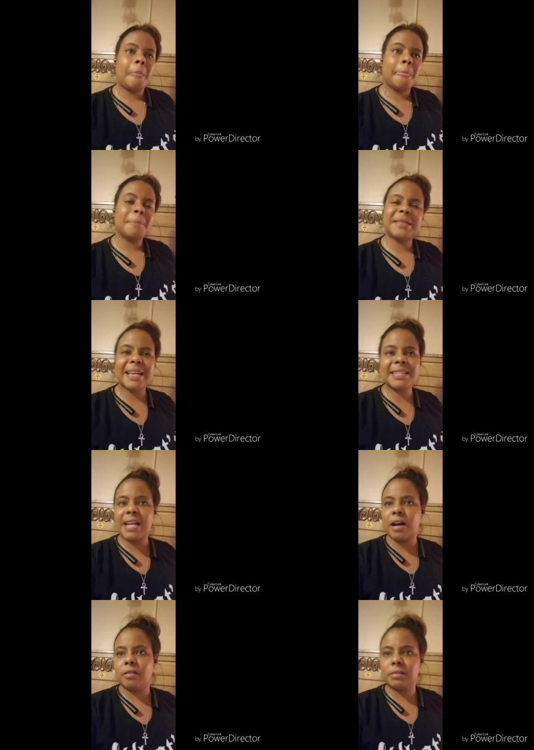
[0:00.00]
but that's
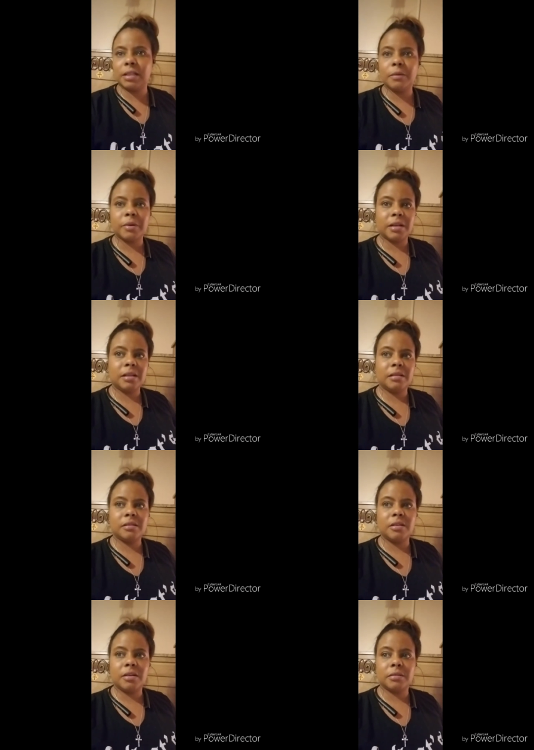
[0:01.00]
not only what,
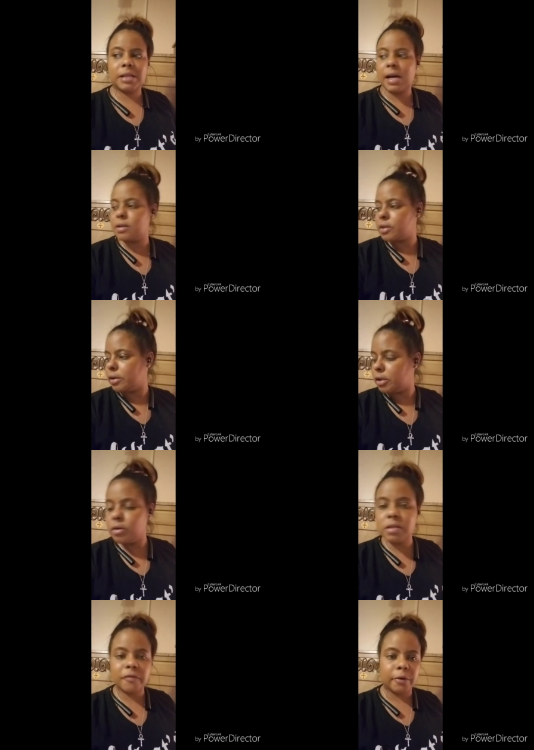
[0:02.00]
you know, dolls are
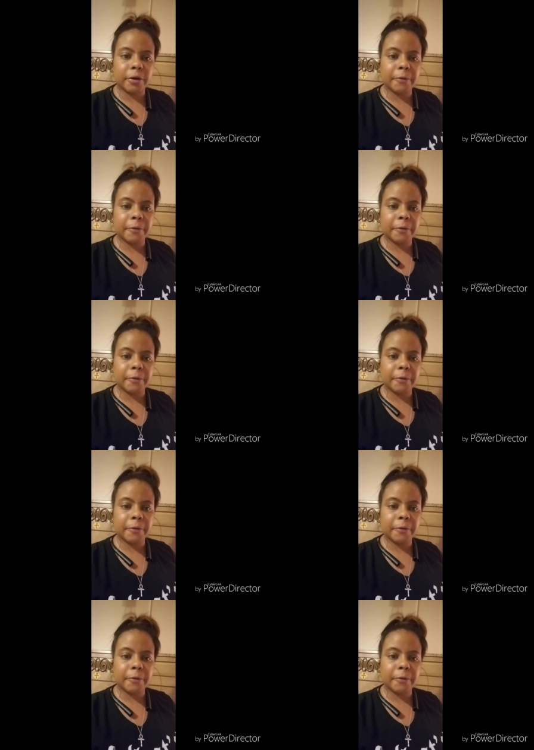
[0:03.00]
used for.